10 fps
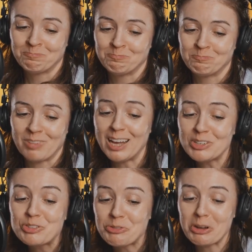Okay,
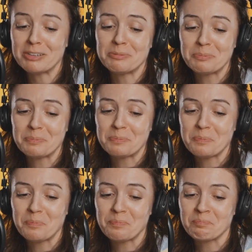let's talk
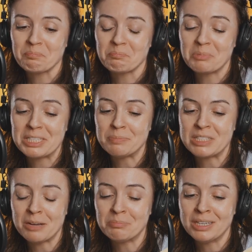vocab. Because
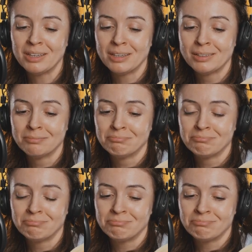let's be real,
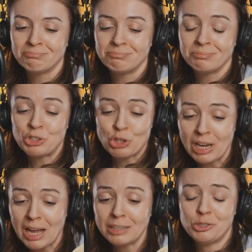nobody has time to
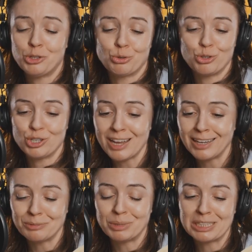memorize the entire
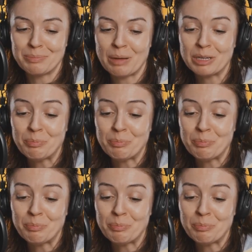dictionary.